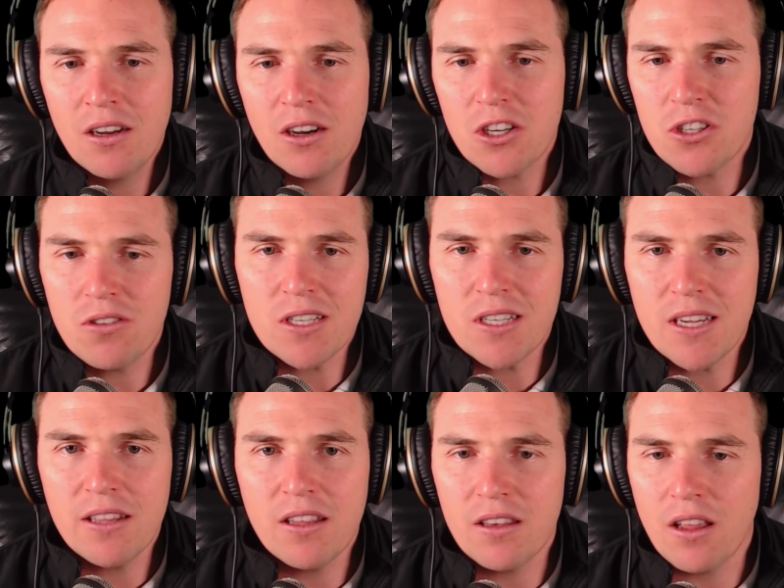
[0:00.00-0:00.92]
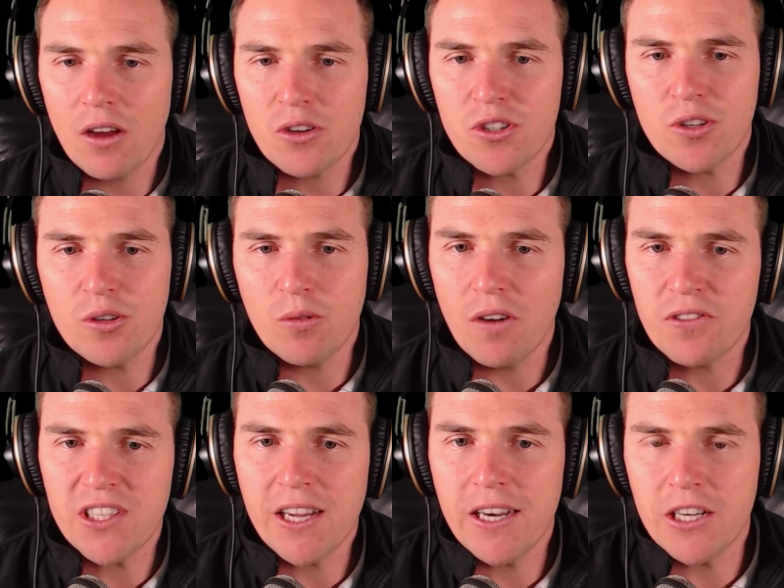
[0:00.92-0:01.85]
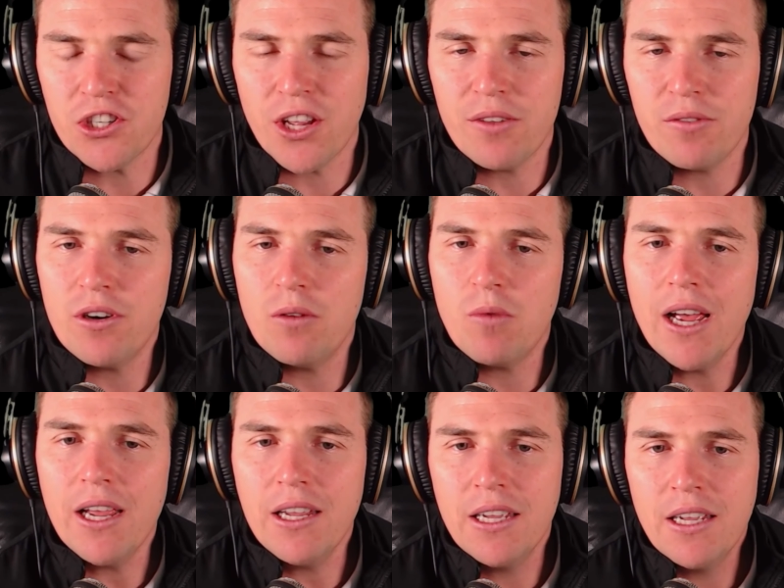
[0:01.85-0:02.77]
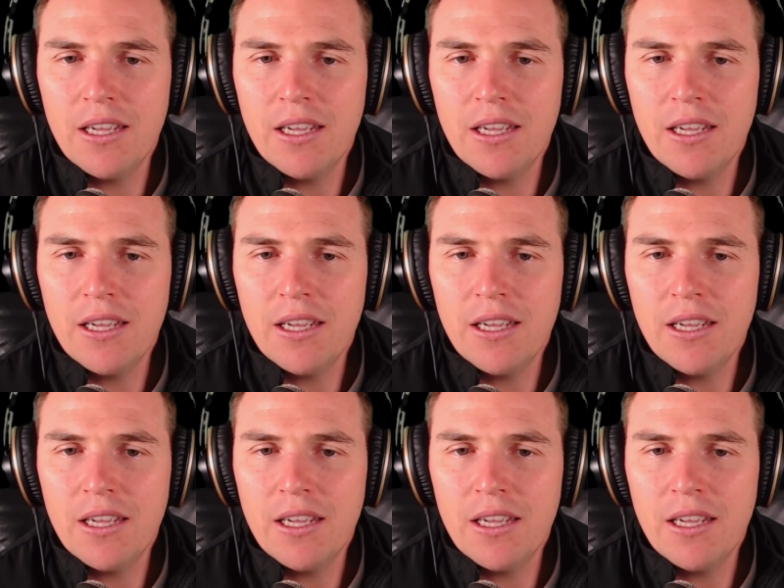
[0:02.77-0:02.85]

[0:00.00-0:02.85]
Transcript: I sort of see that those two offset each other in a way.